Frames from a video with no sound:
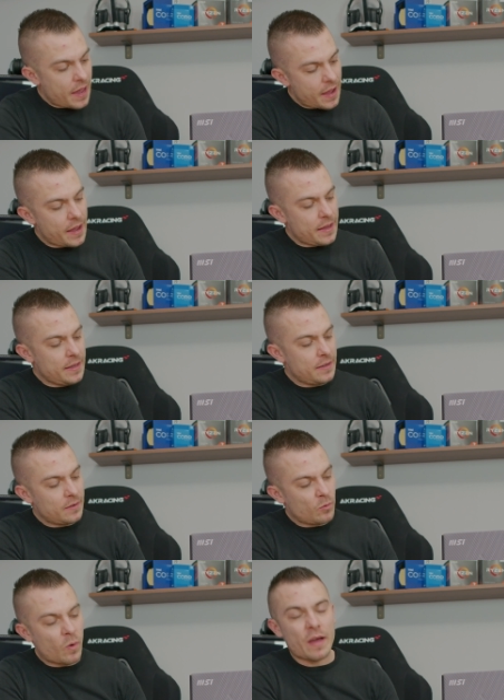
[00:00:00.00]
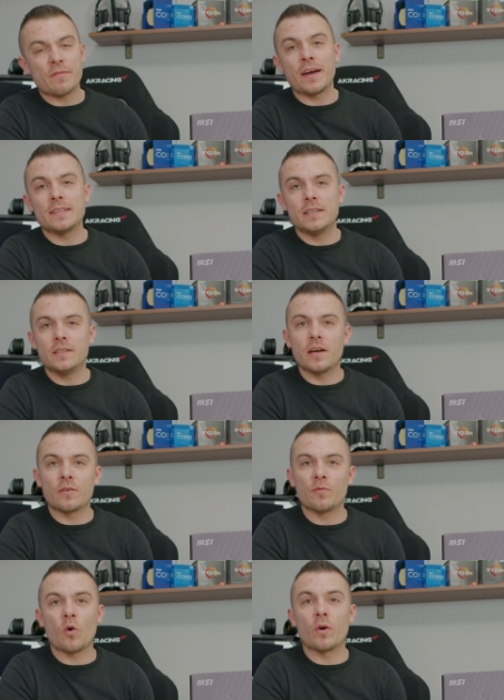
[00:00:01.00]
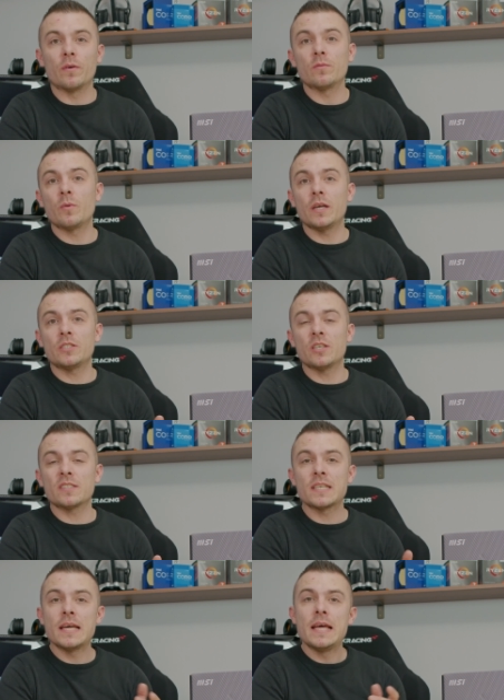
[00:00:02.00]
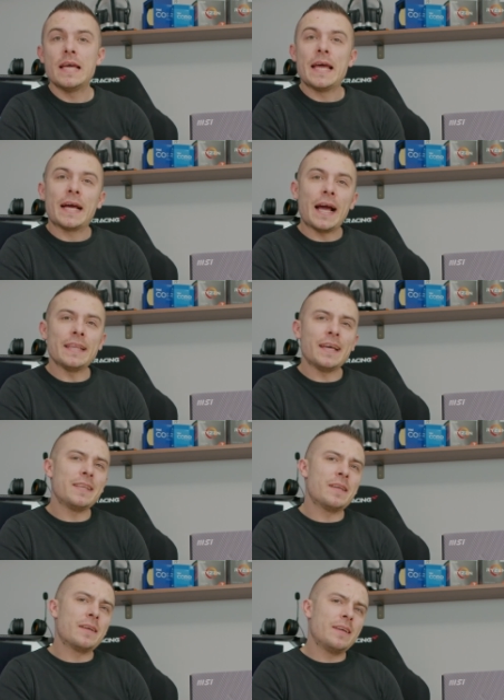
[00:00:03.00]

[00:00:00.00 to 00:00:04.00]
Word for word: Wi-Fi DDR4, which is kind of in,